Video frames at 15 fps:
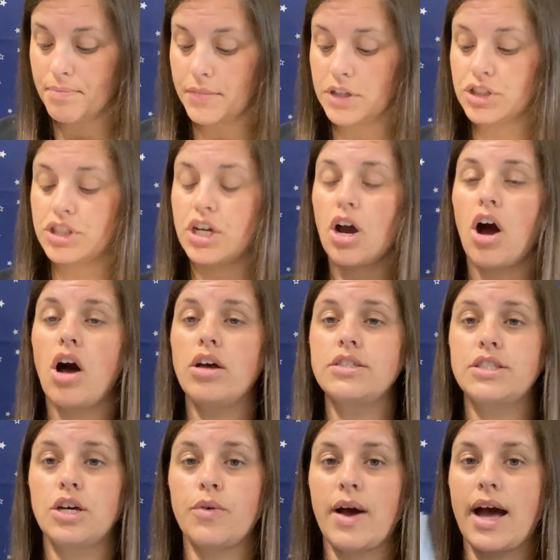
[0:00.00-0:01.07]
She
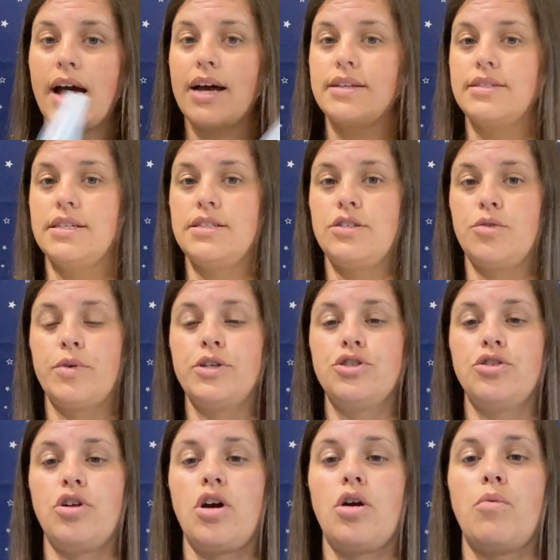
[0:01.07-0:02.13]
also has this
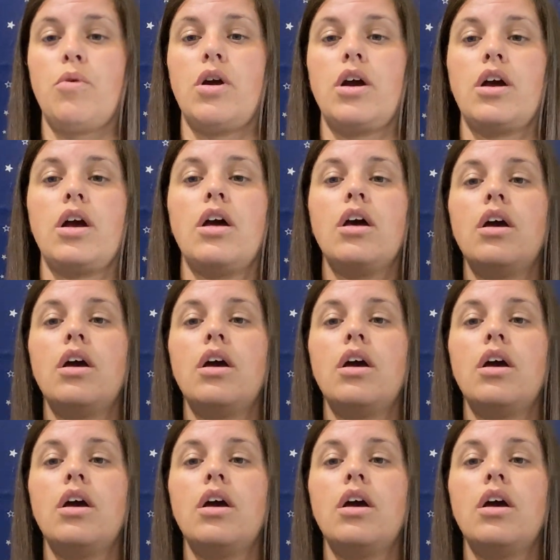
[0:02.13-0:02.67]
original artwork